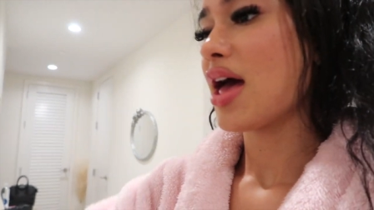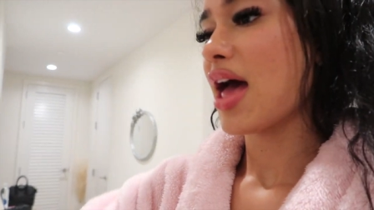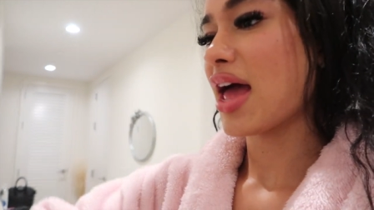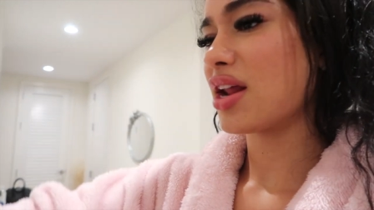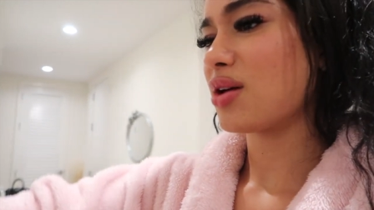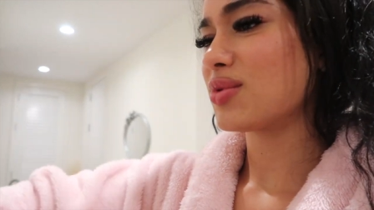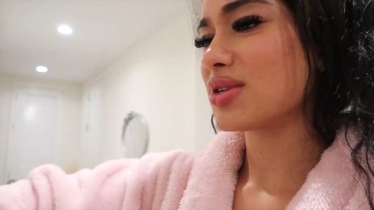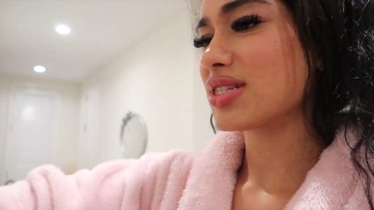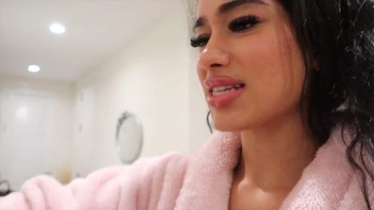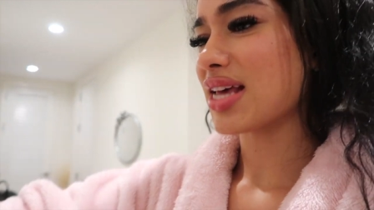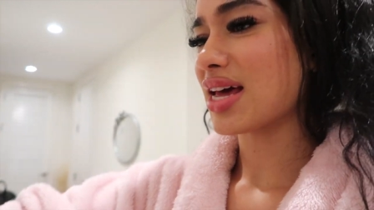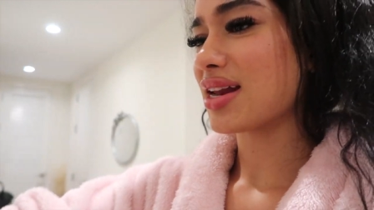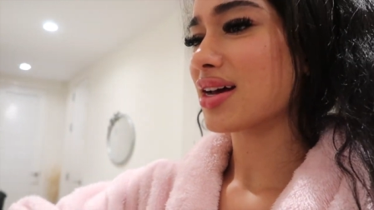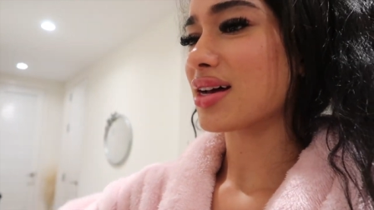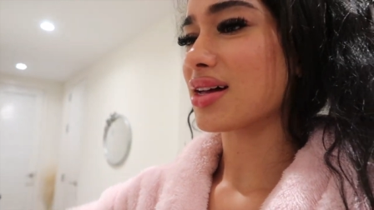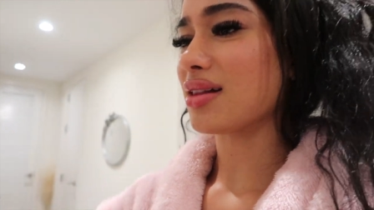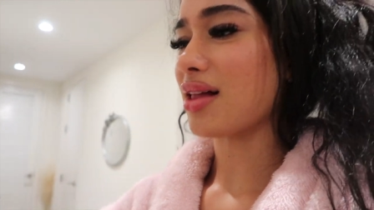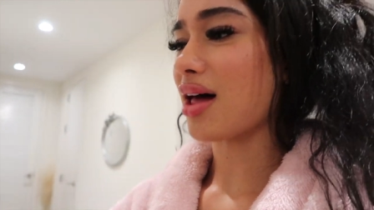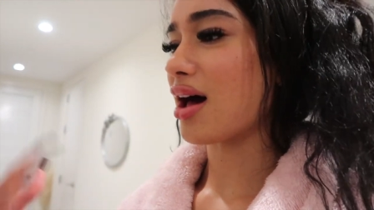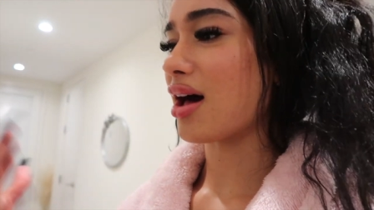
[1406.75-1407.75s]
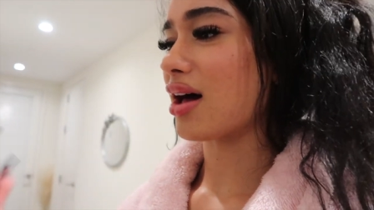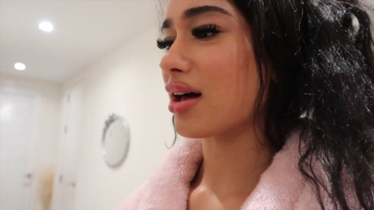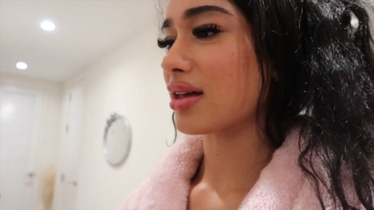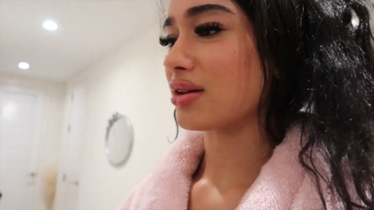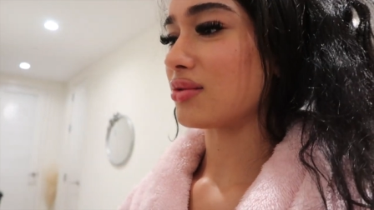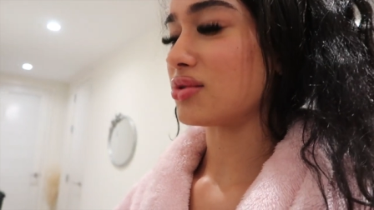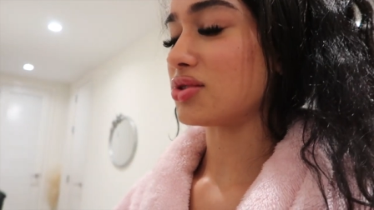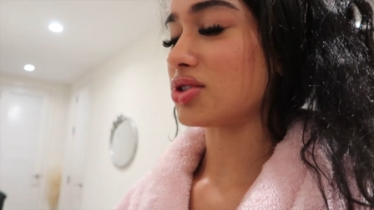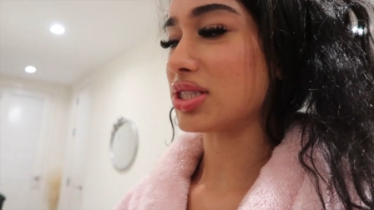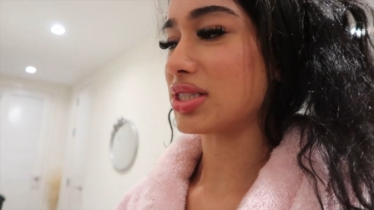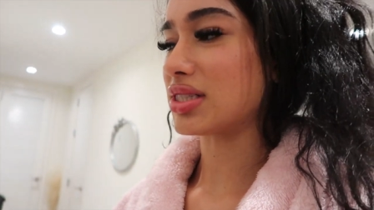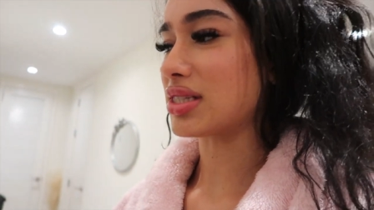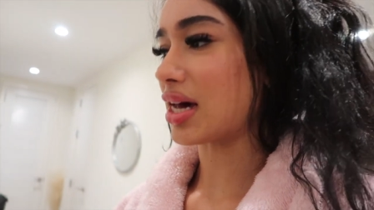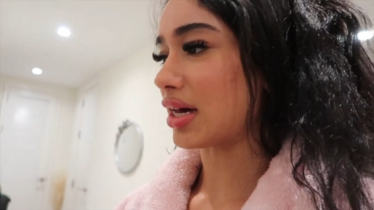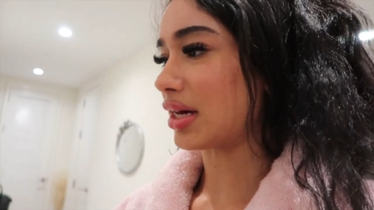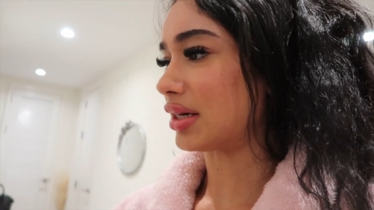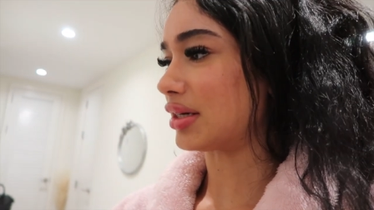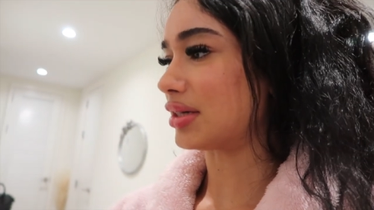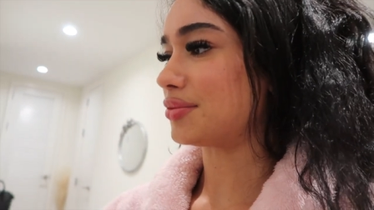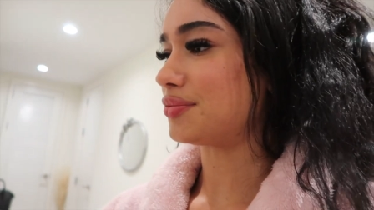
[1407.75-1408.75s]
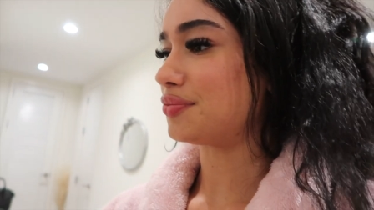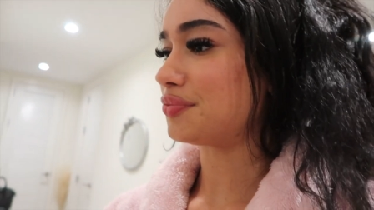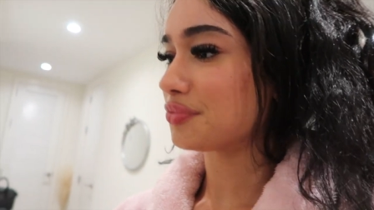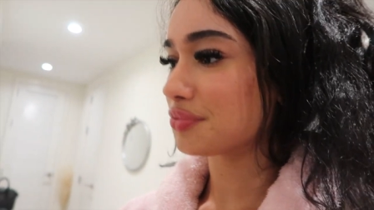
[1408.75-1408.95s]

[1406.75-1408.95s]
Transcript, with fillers: and it was 10 o'clock it was just like